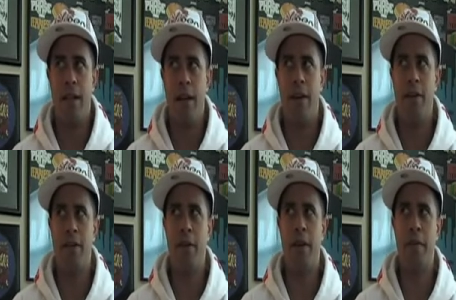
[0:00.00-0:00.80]
I
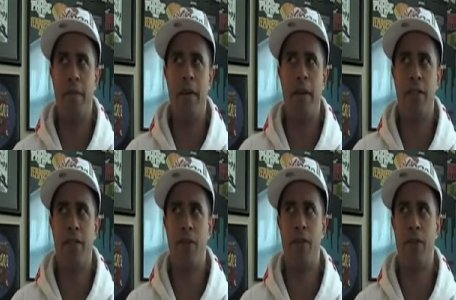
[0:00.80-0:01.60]
always wanted to be in the
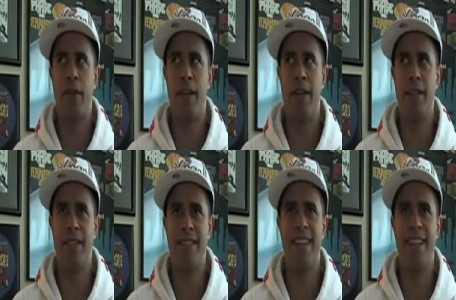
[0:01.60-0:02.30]
Zulu Kings.